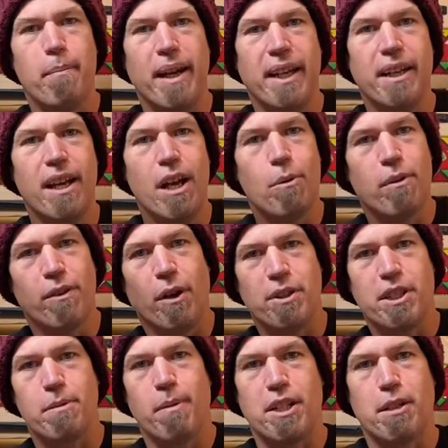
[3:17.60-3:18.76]
in with not
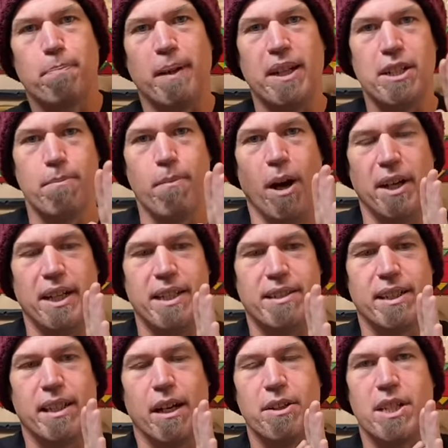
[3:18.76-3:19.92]
so much speed, you might need
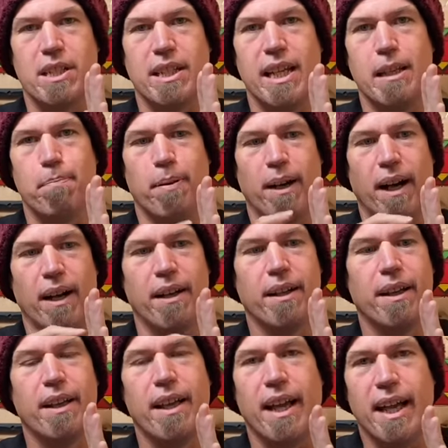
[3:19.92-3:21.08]
to go steeper
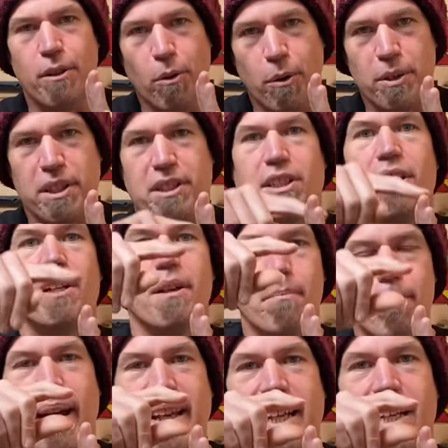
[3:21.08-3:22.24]
in order to
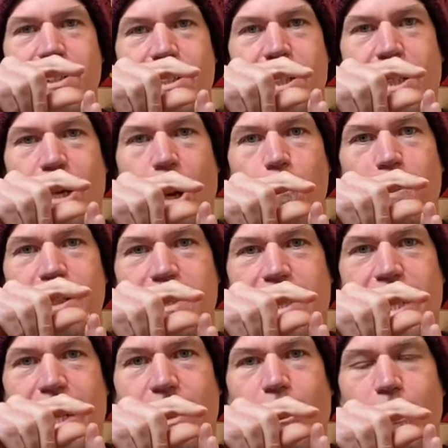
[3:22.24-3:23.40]
make it to the coping to
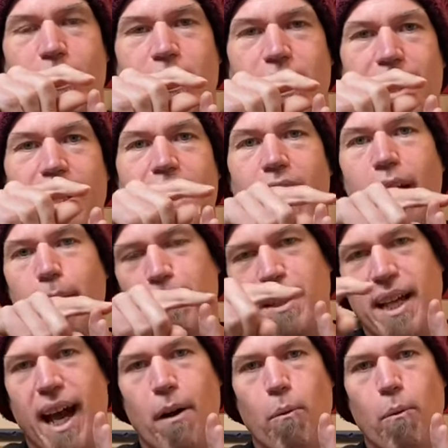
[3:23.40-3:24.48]
get locked in, but that